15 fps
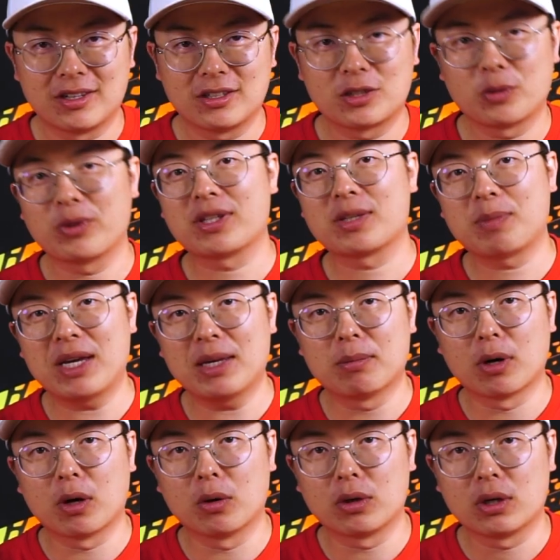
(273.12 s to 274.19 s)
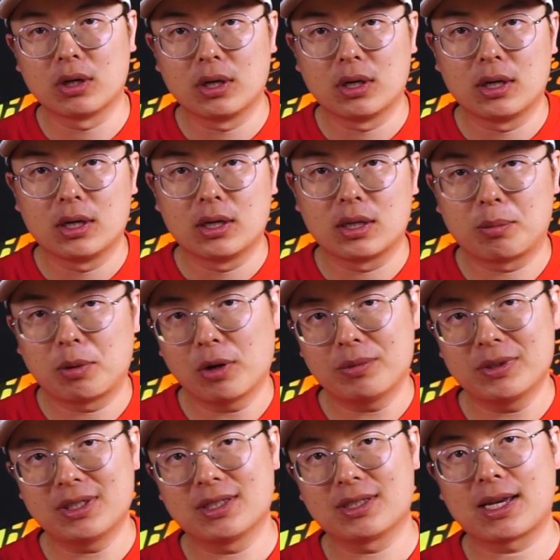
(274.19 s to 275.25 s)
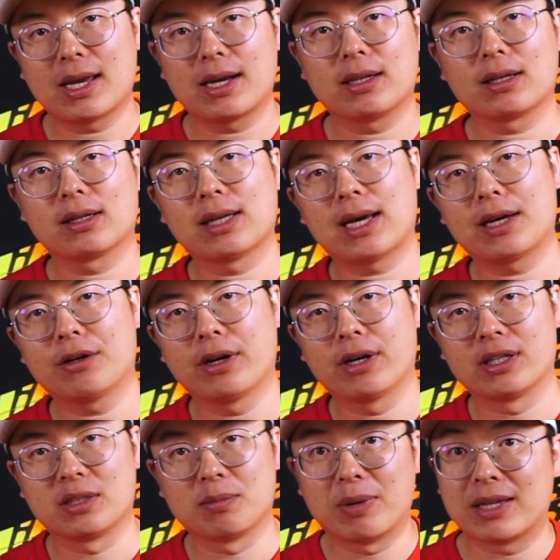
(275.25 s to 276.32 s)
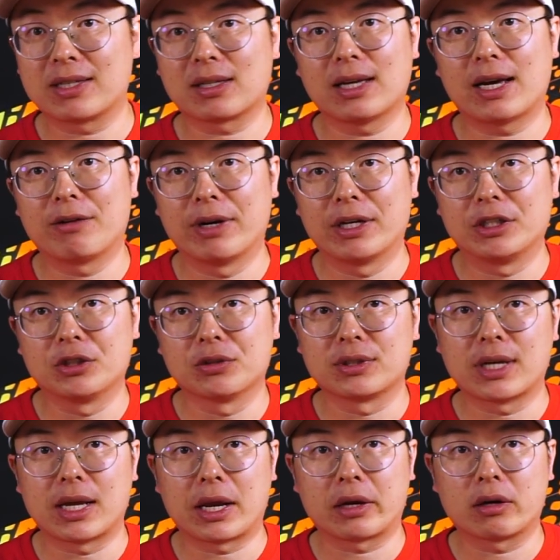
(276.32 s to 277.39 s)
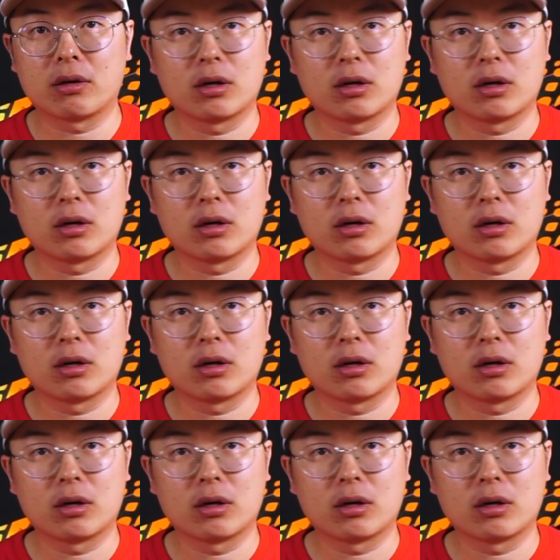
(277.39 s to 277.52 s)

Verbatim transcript: So with speed mode, the purpose is getting the glider in its best glide ratio setting.